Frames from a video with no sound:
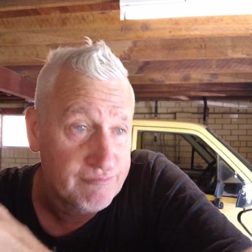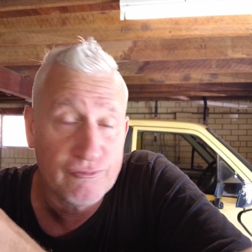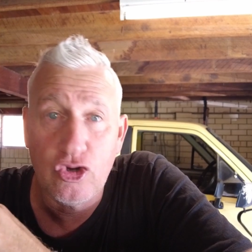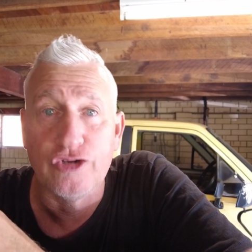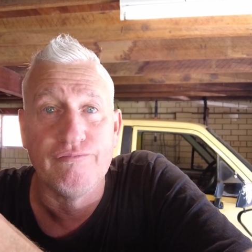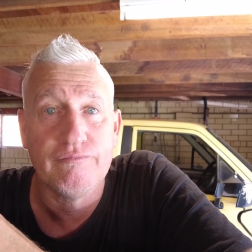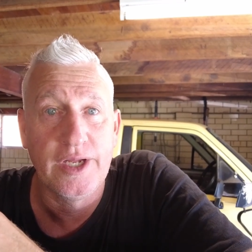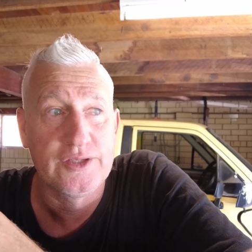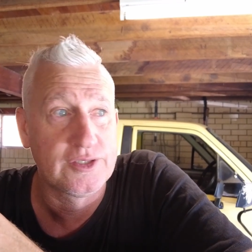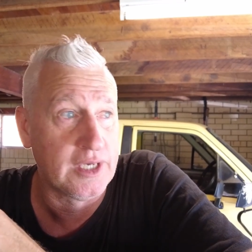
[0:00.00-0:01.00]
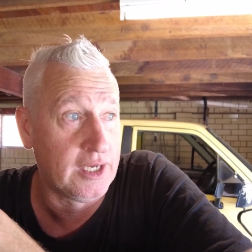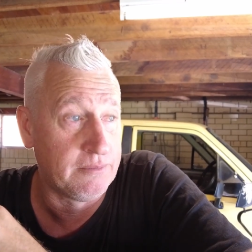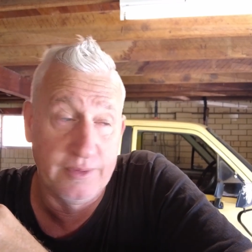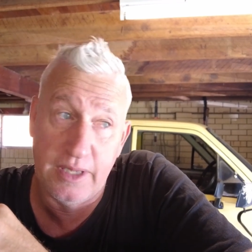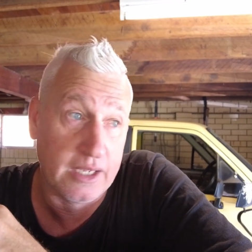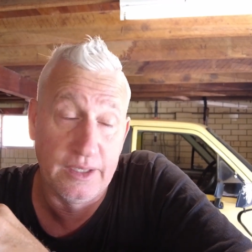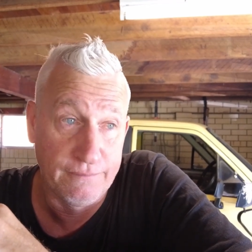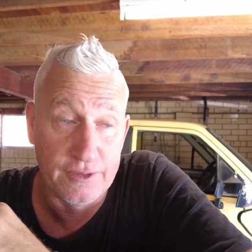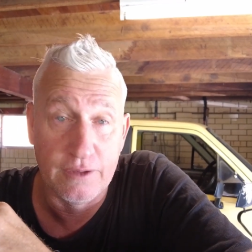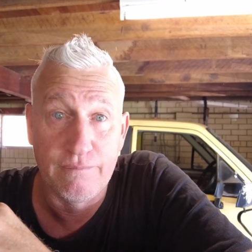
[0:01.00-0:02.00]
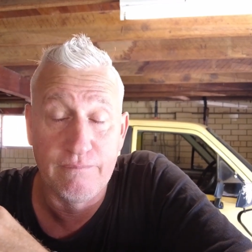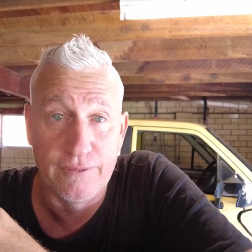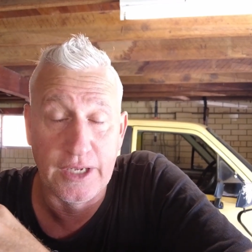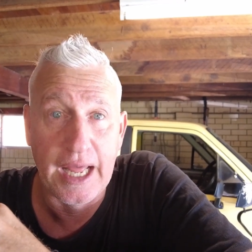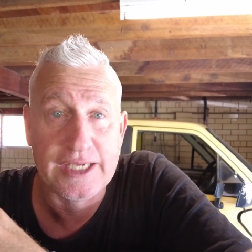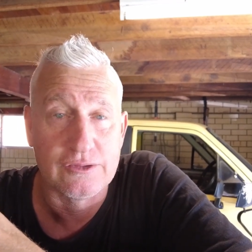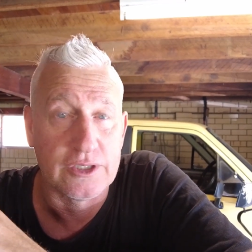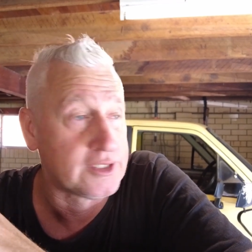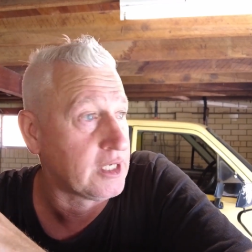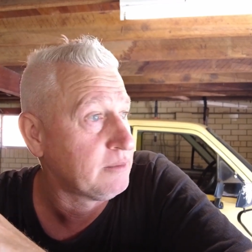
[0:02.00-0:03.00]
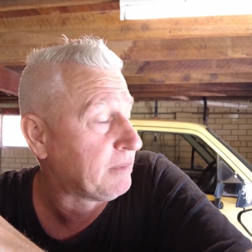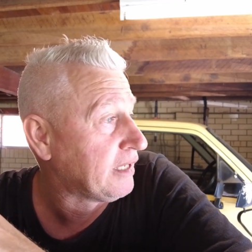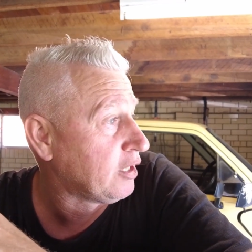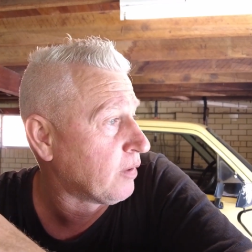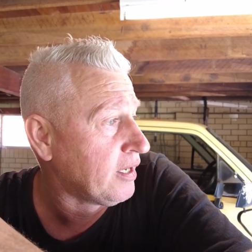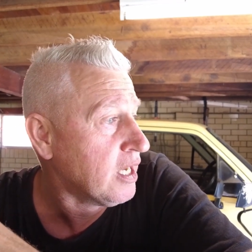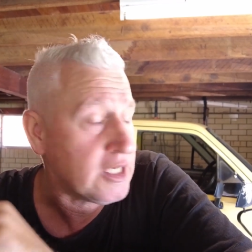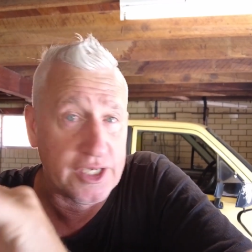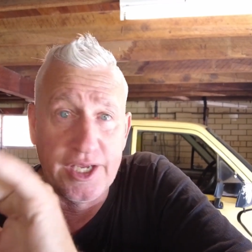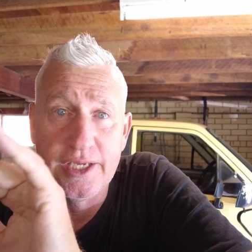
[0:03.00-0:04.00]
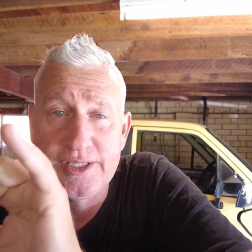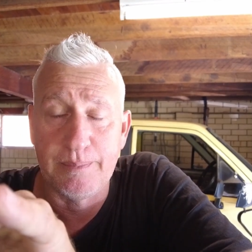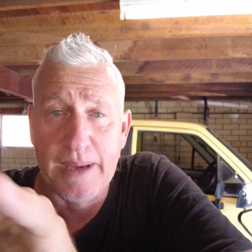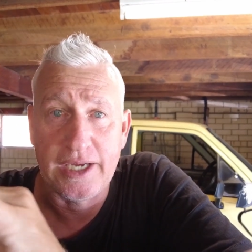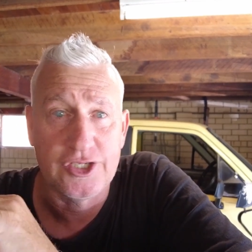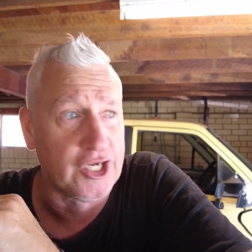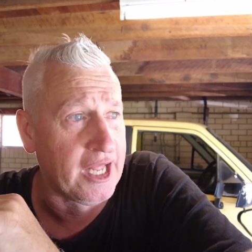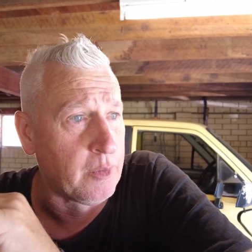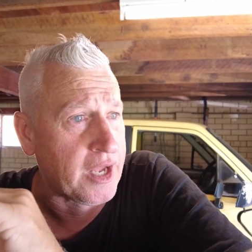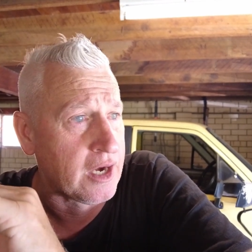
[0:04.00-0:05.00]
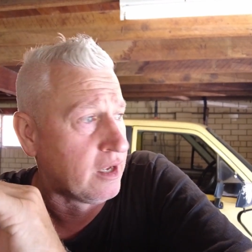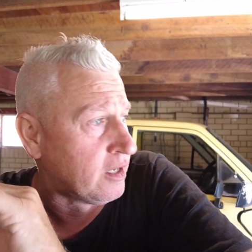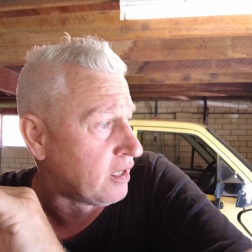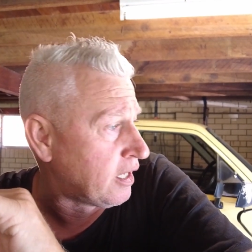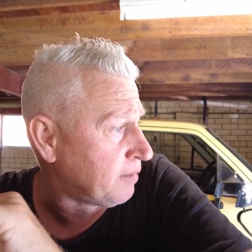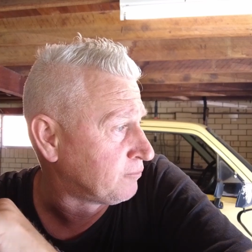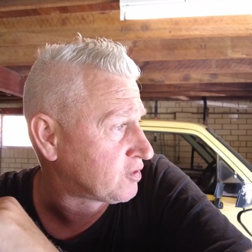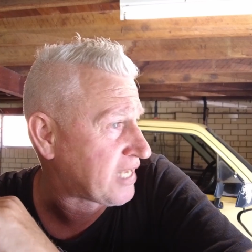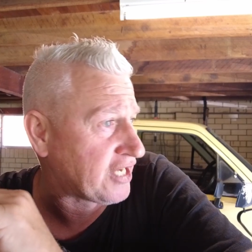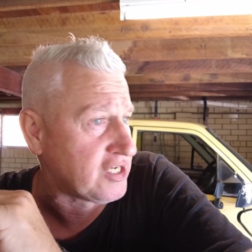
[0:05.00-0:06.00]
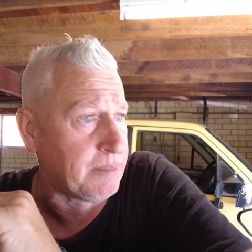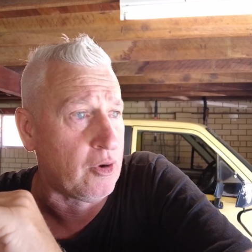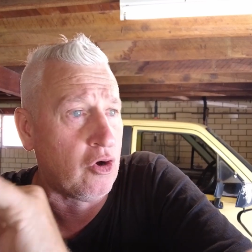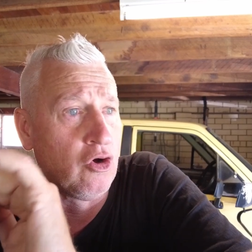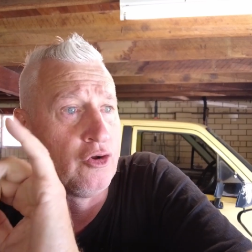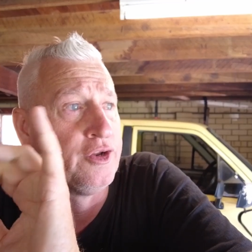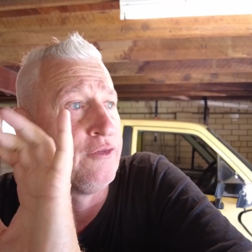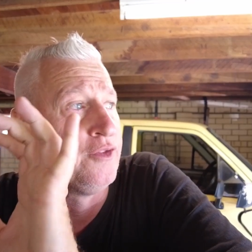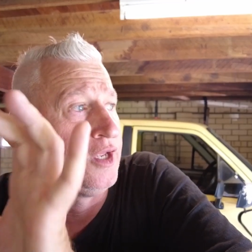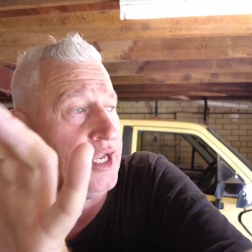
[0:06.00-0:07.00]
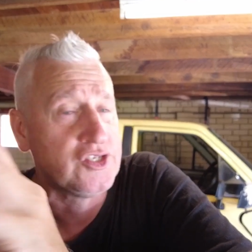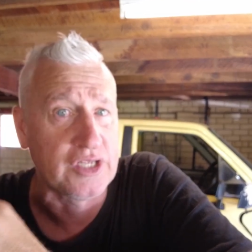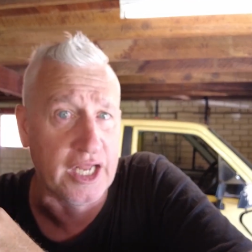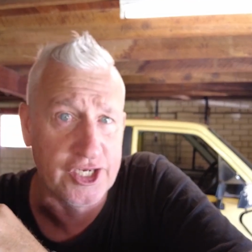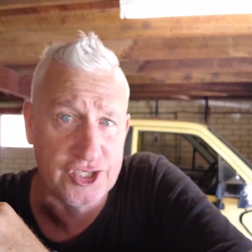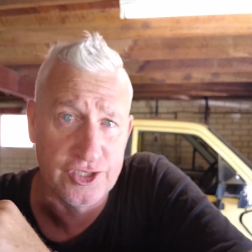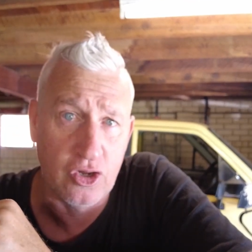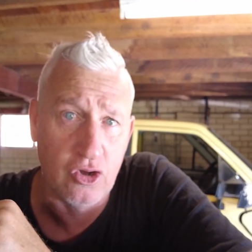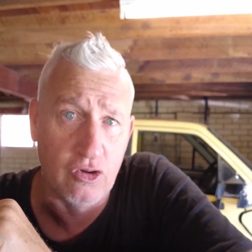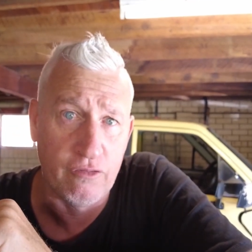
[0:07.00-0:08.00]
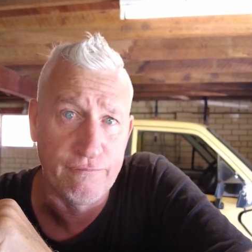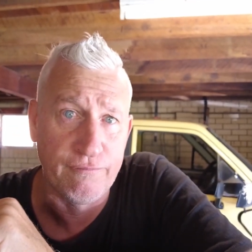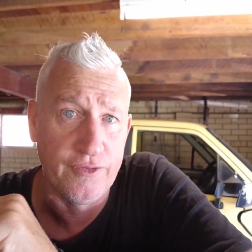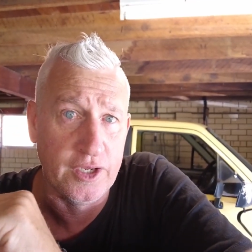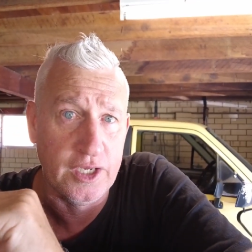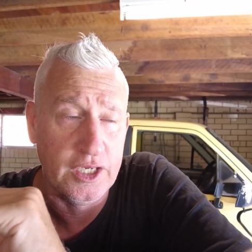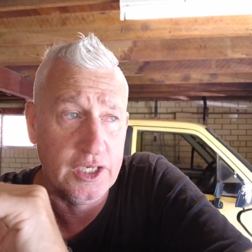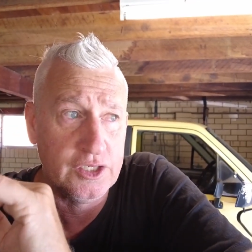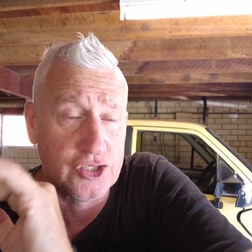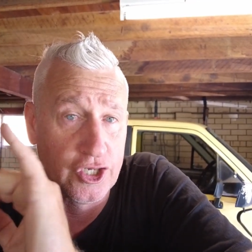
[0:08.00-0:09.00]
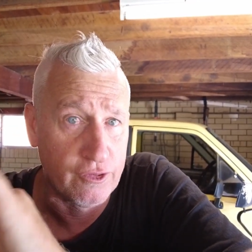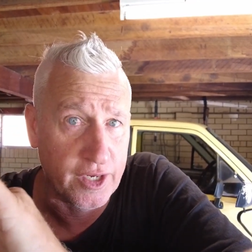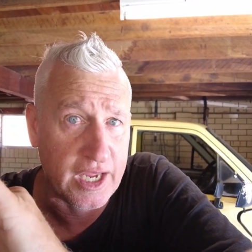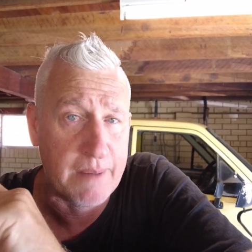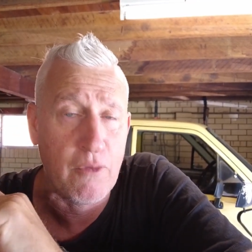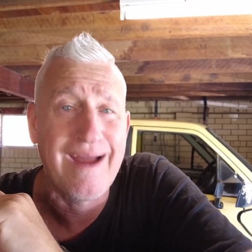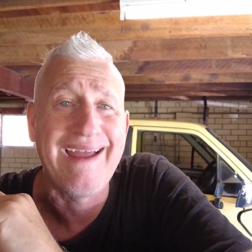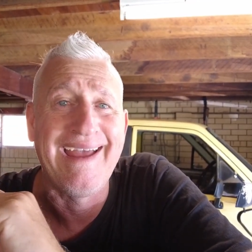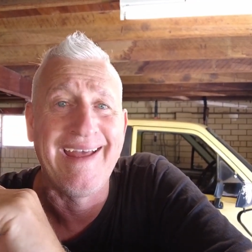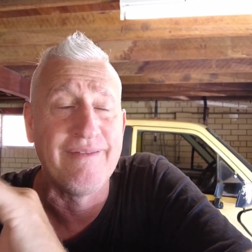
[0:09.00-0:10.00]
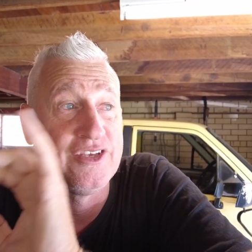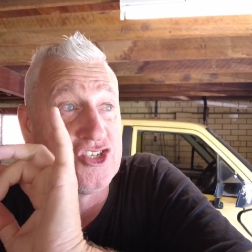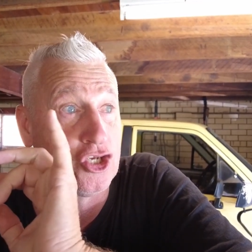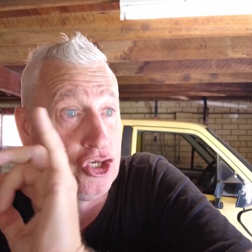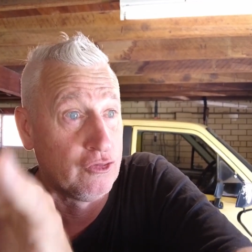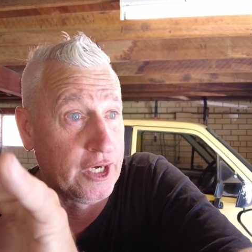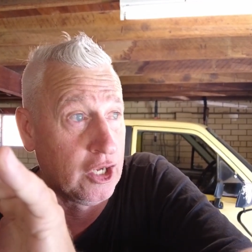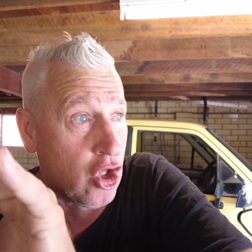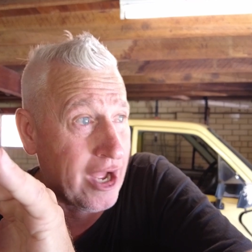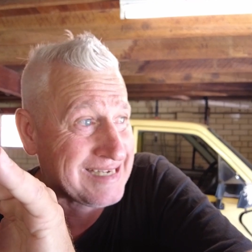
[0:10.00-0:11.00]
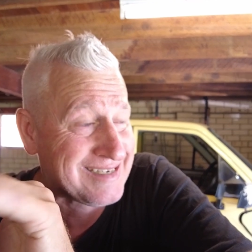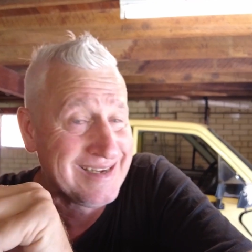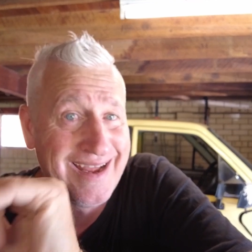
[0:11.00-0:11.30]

good. It's luckily for the laser, I'd say. But anyway, so yeah, sit back, chill out. We're going to just catch up on the installation of the security camera and the security light.